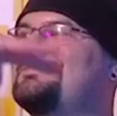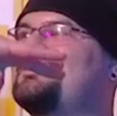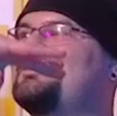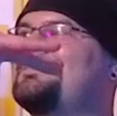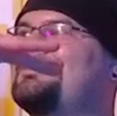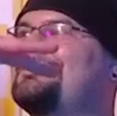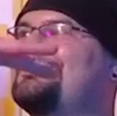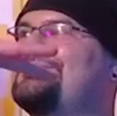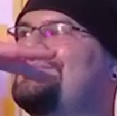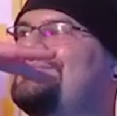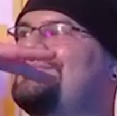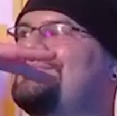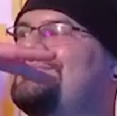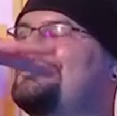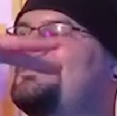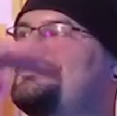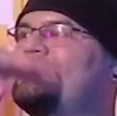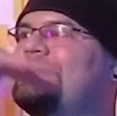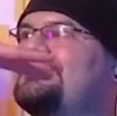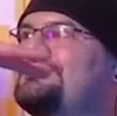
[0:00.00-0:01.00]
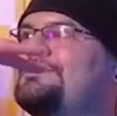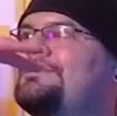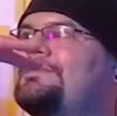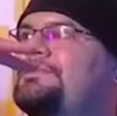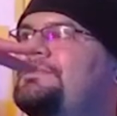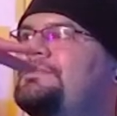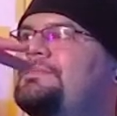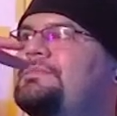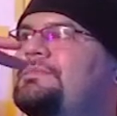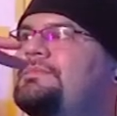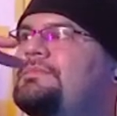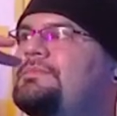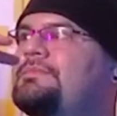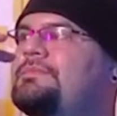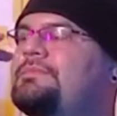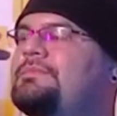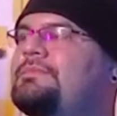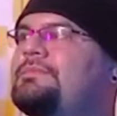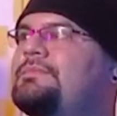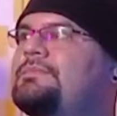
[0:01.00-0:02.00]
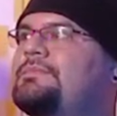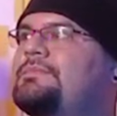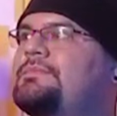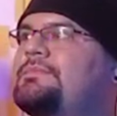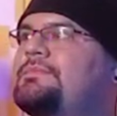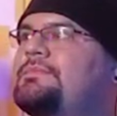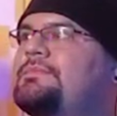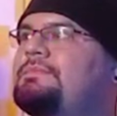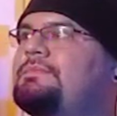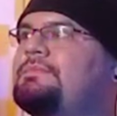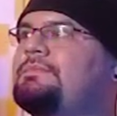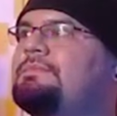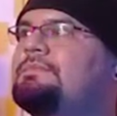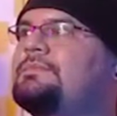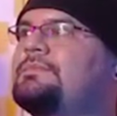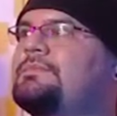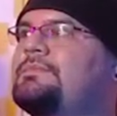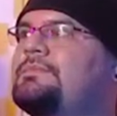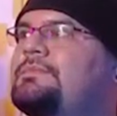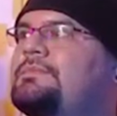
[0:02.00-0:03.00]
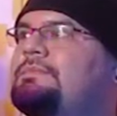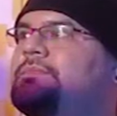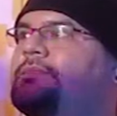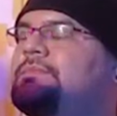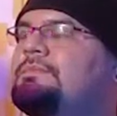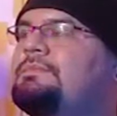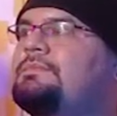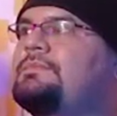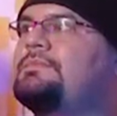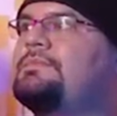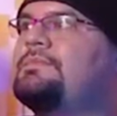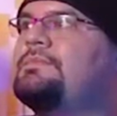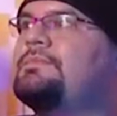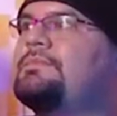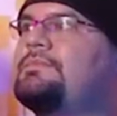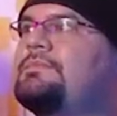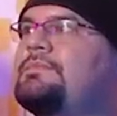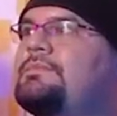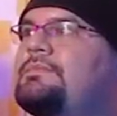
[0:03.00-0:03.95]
[no speech]